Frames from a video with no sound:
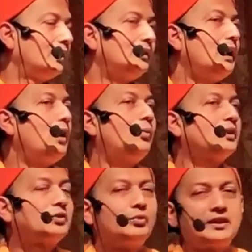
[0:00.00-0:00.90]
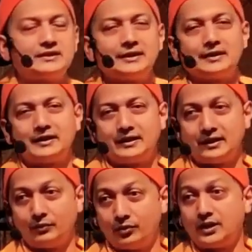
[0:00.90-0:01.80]
Now what's worth
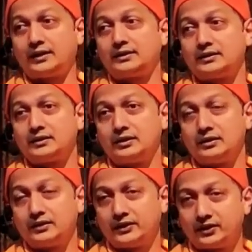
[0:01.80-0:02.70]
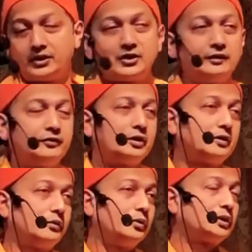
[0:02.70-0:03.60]
searching for?
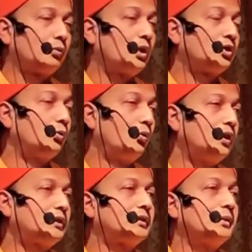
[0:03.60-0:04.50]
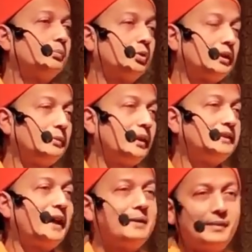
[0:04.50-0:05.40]
What's worth putting my
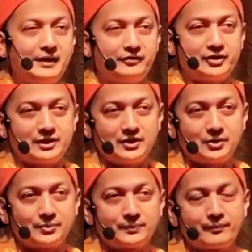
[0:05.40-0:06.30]
time and effort into?